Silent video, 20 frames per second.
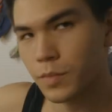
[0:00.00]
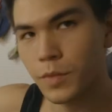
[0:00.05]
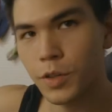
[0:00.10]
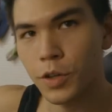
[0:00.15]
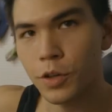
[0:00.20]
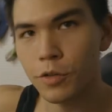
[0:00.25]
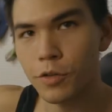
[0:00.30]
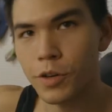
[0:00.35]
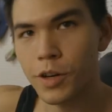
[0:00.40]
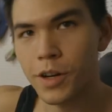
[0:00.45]

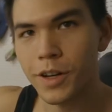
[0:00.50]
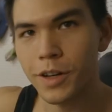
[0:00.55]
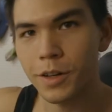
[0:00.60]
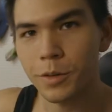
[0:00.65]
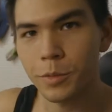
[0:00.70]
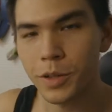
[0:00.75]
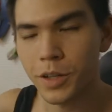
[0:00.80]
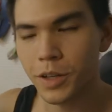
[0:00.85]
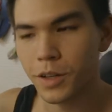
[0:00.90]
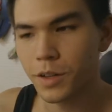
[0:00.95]
Alright,
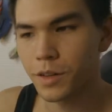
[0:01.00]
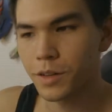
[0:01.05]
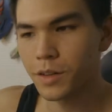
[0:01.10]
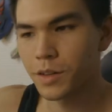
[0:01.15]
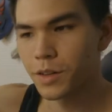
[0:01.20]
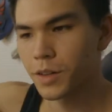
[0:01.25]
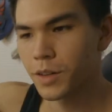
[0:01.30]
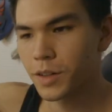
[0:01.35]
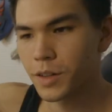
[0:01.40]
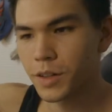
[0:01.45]
we can
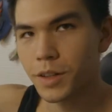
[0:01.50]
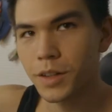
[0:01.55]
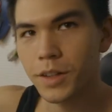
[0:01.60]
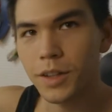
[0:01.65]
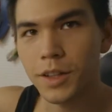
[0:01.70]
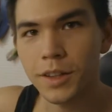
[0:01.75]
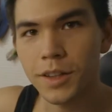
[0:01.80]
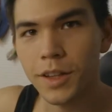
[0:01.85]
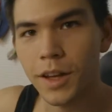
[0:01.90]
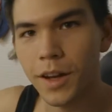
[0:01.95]

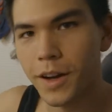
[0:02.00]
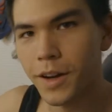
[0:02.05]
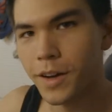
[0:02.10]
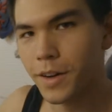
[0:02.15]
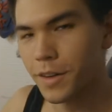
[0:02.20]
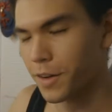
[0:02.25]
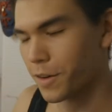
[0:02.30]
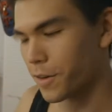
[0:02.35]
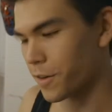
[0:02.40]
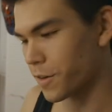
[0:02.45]
get that out
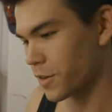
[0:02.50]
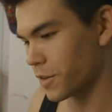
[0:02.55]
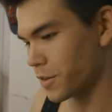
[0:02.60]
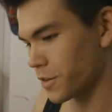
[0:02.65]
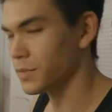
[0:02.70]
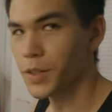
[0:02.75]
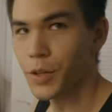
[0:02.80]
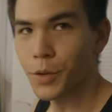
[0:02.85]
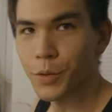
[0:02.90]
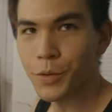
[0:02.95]
of here.
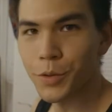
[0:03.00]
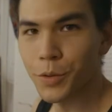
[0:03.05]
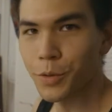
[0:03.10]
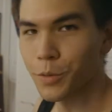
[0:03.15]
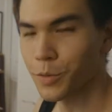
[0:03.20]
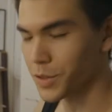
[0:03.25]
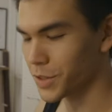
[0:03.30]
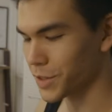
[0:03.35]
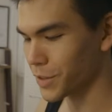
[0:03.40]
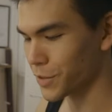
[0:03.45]
Don't throw
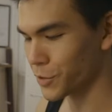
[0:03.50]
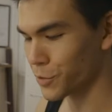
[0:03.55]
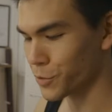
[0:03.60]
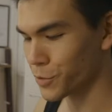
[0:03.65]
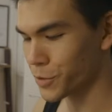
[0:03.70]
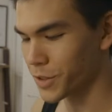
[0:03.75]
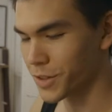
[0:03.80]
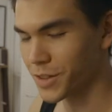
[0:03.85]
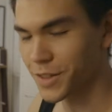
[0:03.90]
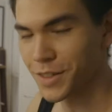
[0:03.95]
the
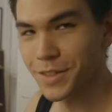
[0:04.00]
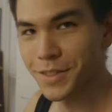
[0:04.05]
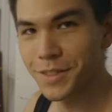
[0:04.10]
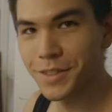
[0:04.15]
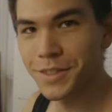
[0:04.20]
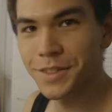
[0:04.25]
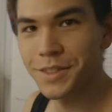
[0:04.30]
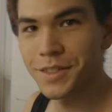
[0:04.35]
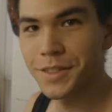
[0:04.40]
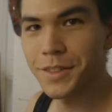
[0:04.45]
scissors.
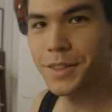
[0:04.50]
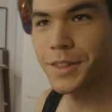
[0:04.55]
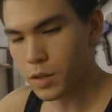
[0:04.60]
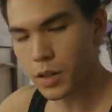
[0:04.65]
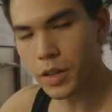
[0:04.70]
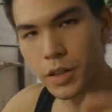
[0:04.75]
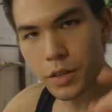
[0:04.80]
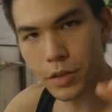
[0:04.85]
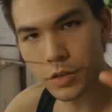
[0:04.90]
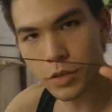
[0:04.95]

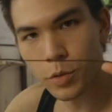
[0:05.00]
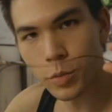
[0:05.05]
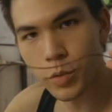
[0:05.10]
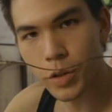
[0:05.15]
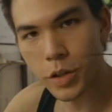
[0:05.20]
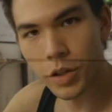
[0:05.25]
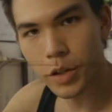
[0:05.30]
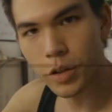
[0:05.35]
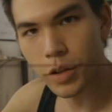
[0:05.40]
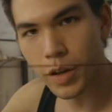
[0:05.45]
Alright, so we're
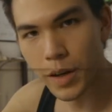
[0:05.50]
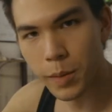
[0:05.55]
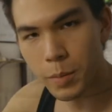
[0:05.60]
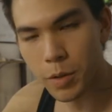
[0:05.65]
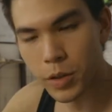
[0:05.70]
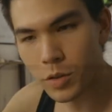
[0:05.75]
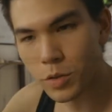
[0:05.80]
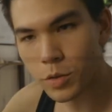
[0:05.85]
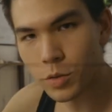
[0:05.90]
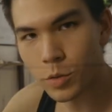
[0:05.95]
gonna grab
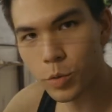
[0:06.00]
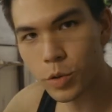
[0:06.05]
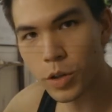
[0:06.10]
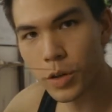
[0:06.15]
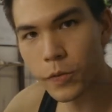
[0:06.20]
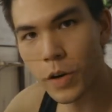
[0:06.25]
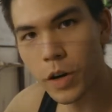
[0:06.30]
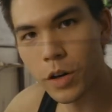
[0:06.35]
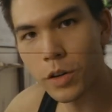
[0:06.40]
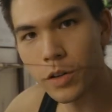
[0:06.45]
one
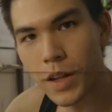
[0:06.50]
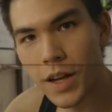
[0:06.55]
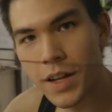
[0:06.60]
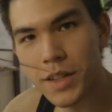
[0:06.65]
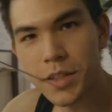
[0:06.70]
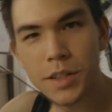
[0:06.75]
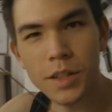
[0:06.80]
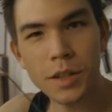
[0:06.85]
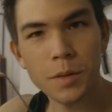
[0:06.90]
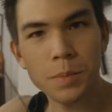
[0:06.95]
of our
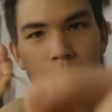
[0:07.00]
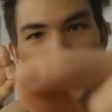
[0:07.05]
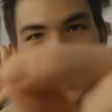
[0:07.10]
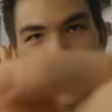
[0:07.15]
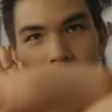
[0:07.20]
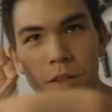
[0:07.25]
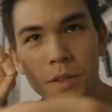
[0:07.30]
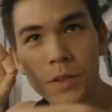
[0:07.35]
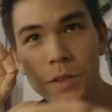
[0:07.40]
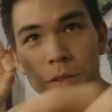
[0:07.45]
elastic
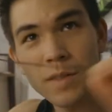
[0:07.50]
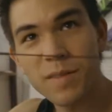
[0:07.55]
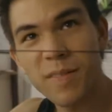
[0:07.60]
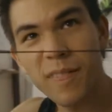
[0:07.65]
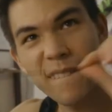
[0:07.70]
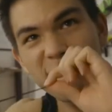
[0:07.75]
pieces.